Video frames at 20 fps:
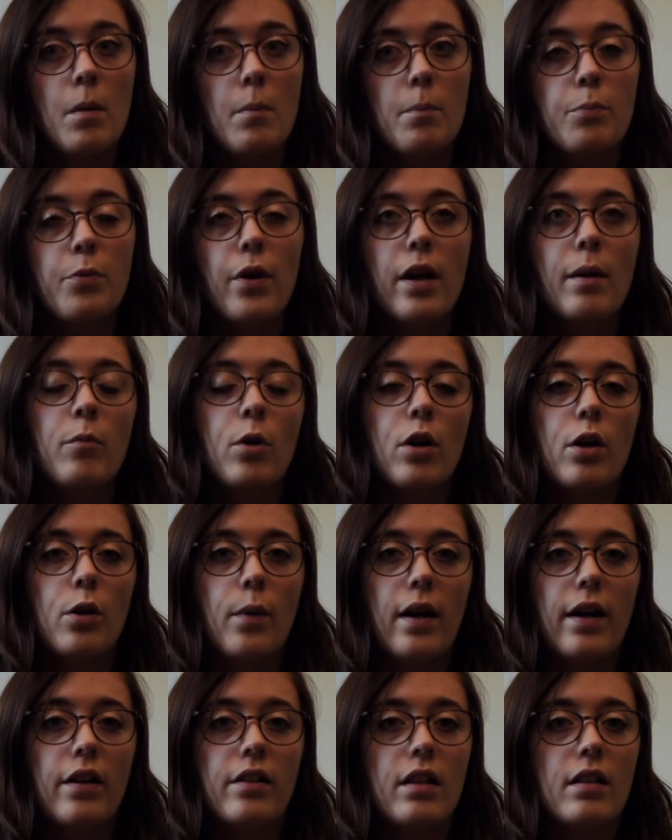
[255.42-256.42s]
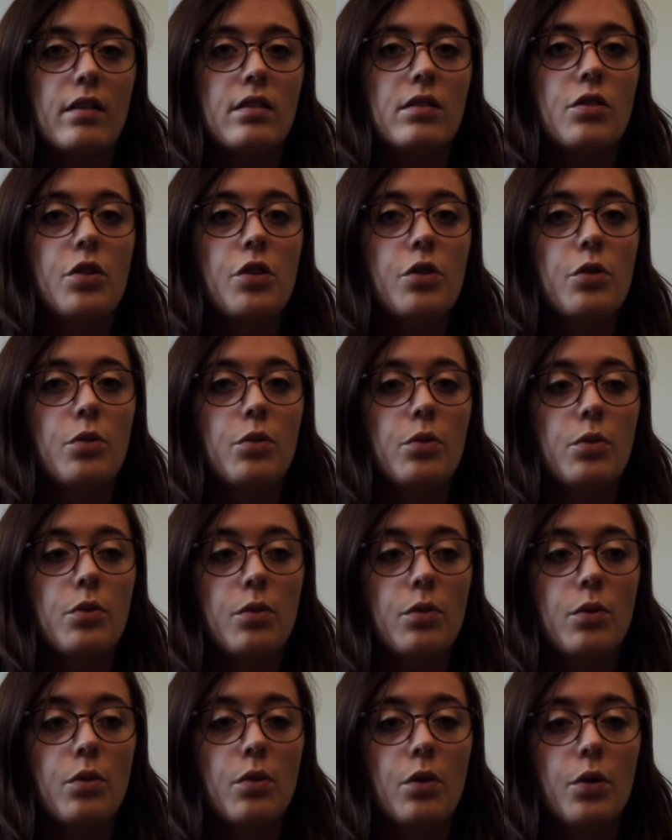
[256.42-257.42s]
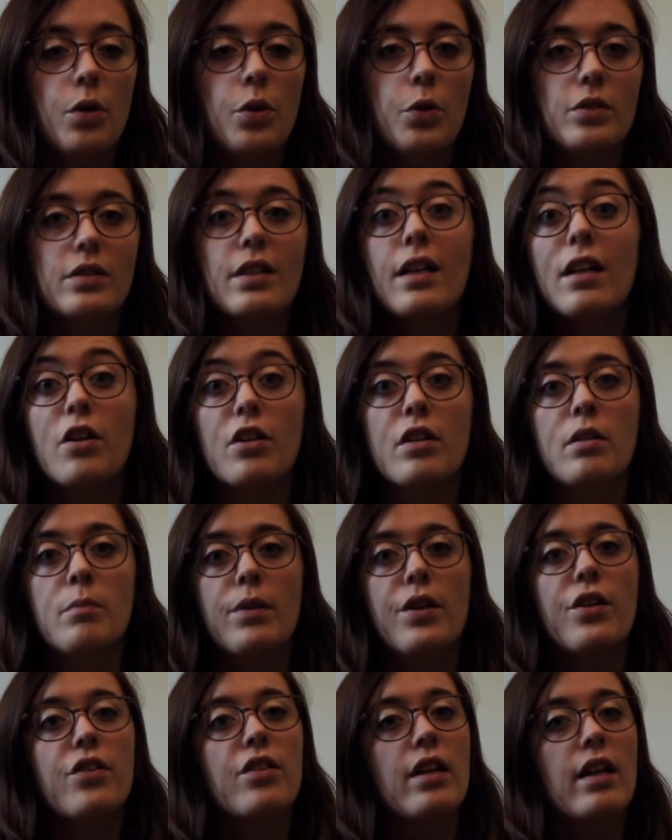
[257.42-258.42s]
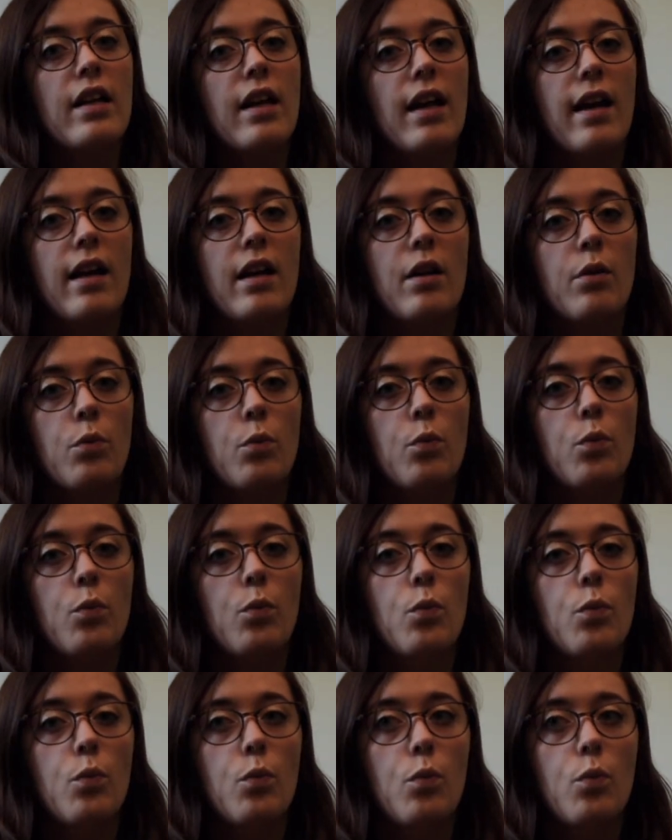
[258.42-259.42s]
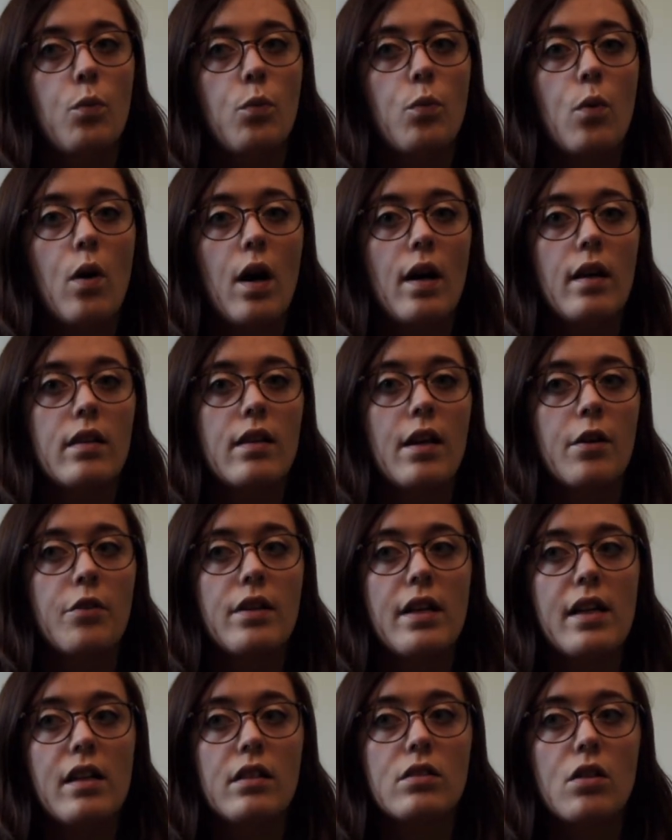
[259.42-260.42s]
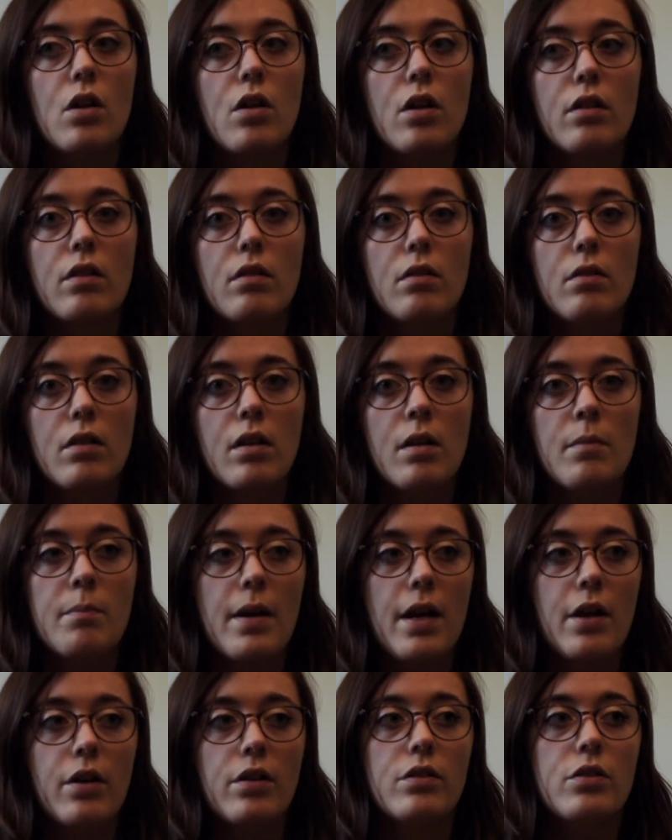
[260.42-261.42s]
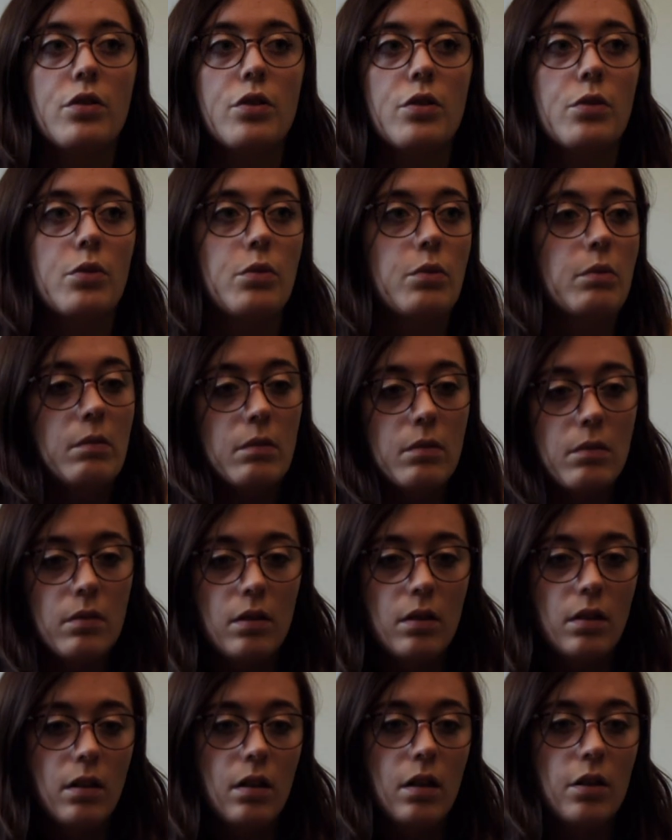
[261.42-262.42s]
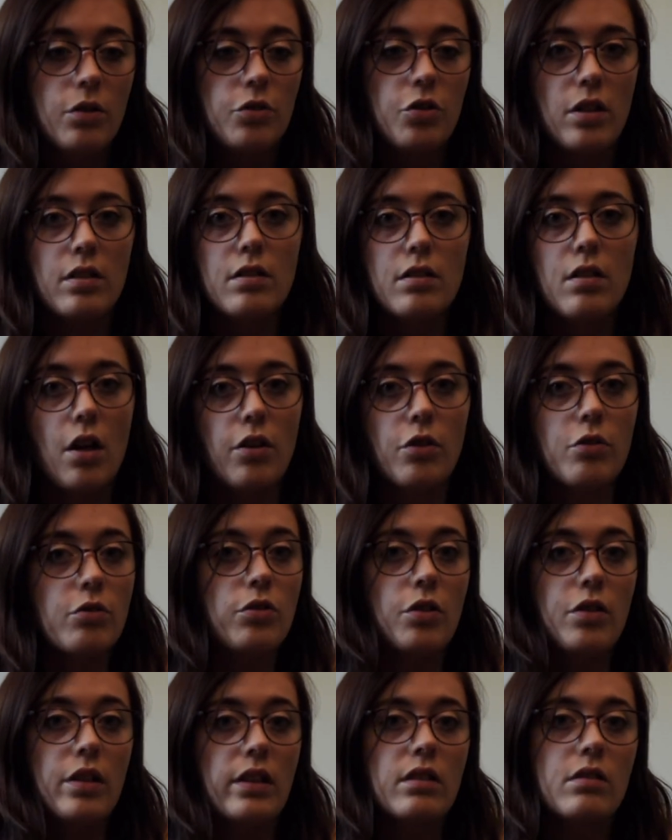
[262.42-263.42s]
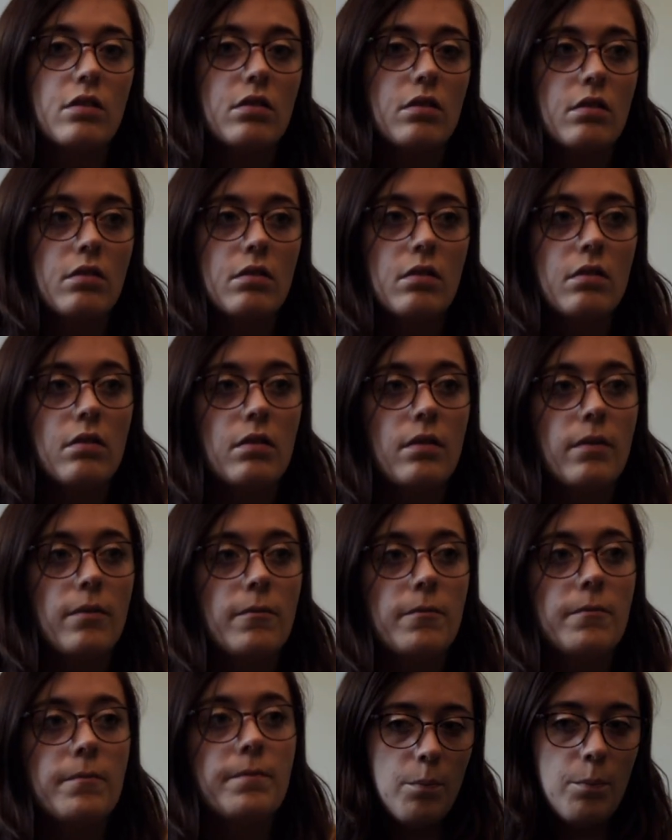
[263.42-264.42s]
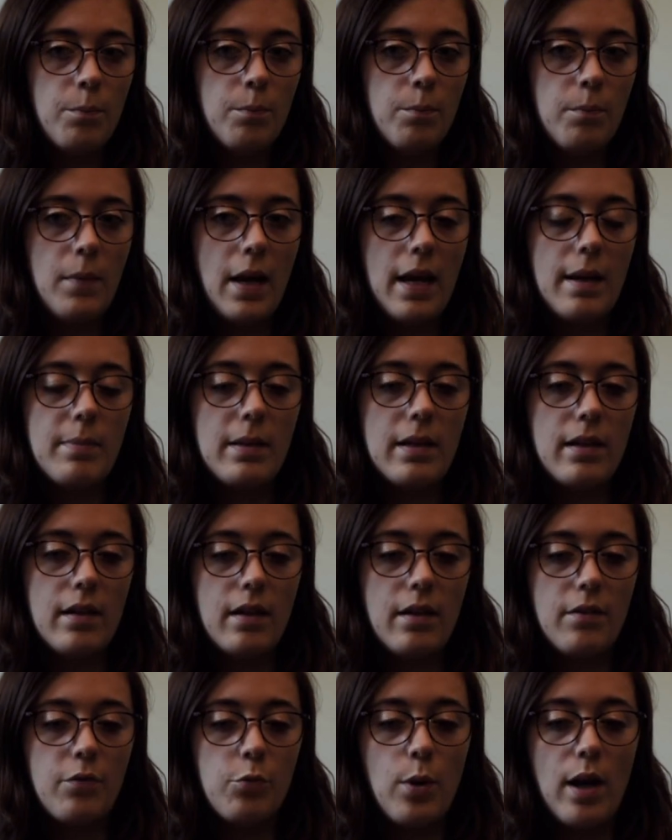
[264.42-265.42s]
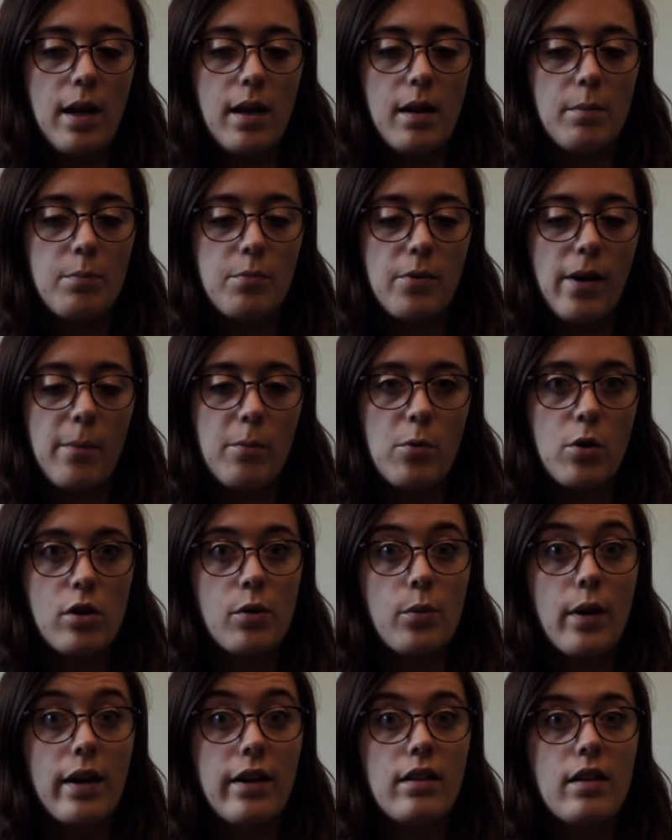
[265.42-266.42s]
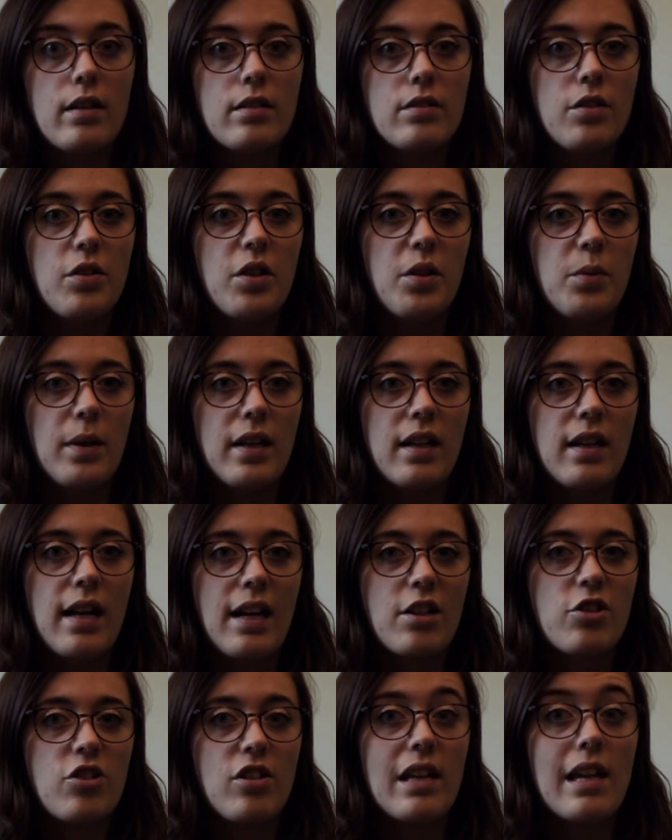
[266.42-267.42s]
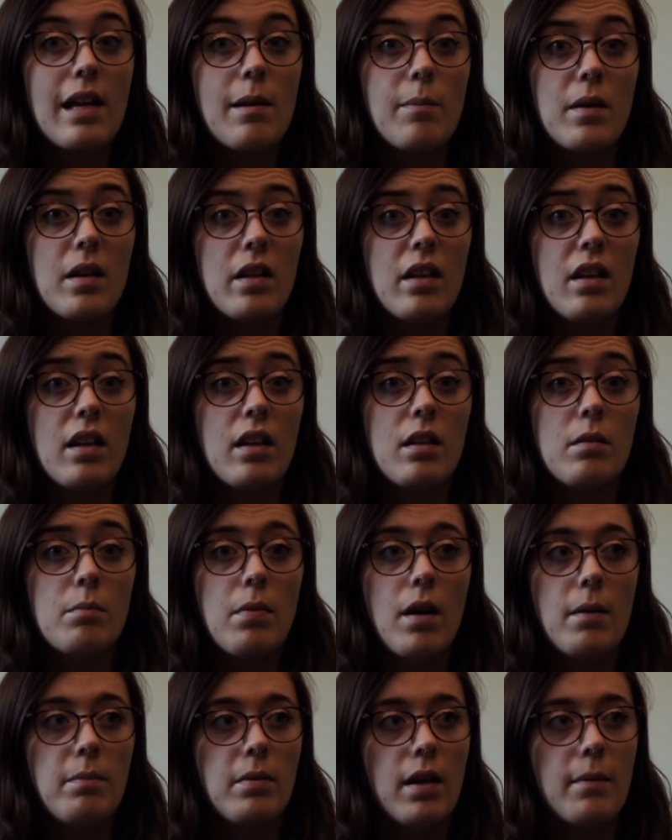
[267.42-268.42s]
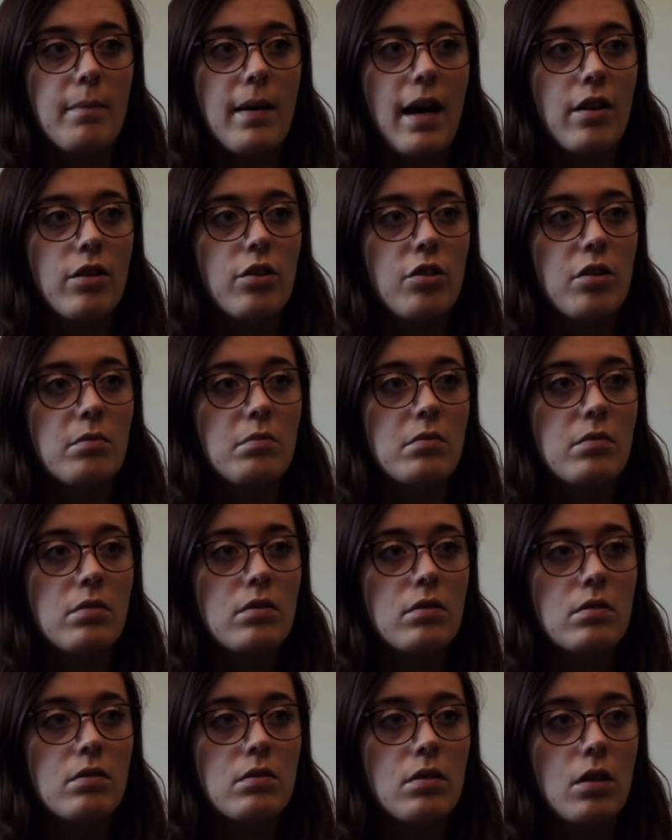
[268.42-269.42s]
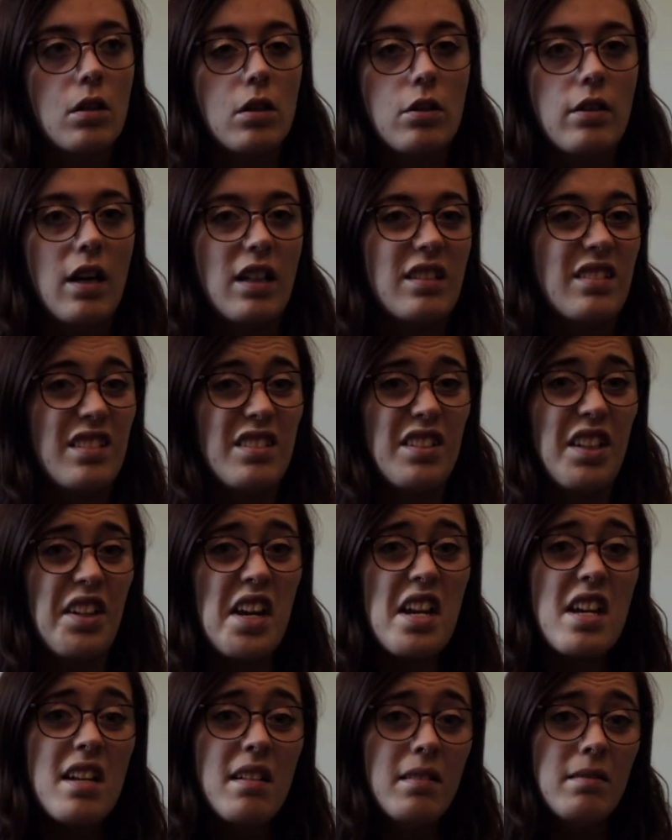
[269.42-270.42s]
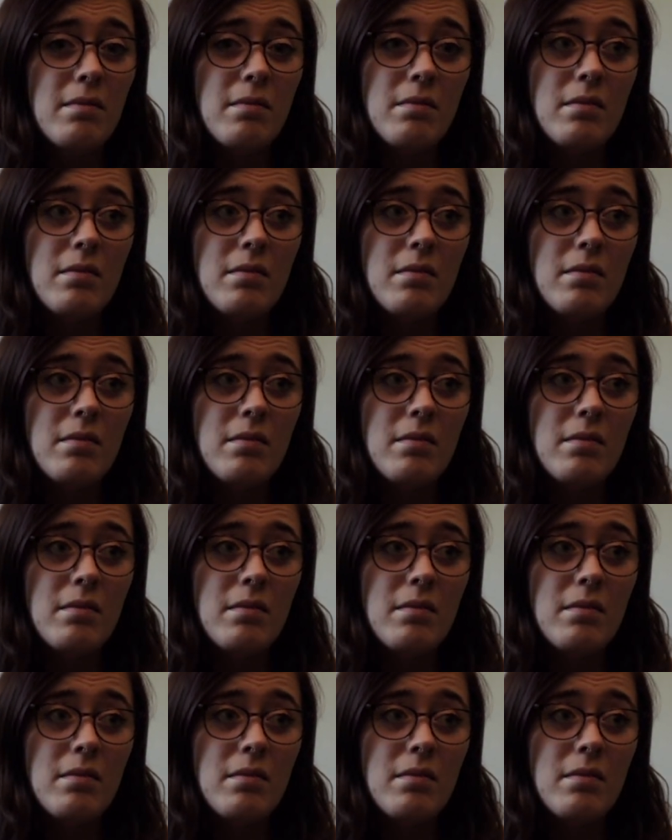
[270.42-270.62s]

bring more awareness to who's in our community and what their needs are compared to just other students. Maybe if we bring more awareness to it, we can actually keep it in public bathrooms across the city,